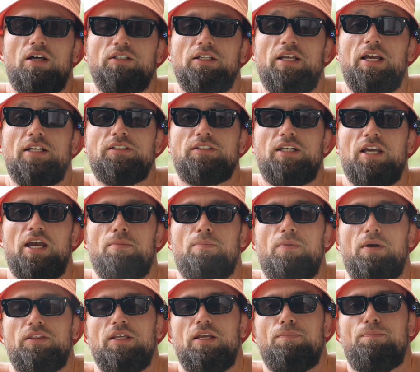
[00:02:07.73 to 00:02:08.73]
landscape.
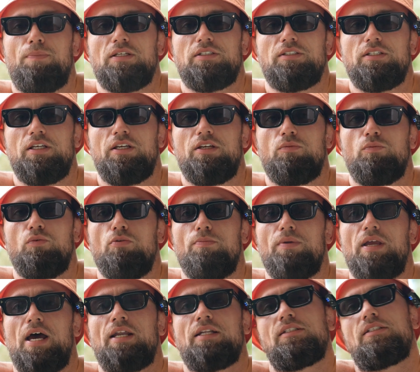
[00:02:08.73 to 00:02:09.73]
I think Pixley will
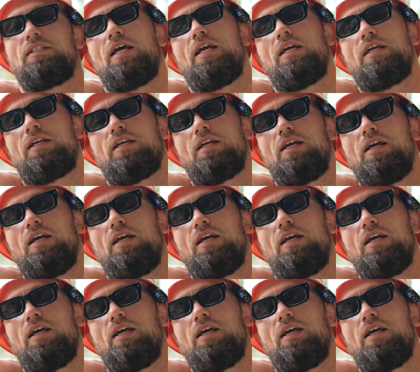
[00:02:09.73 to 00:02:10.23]
be able to take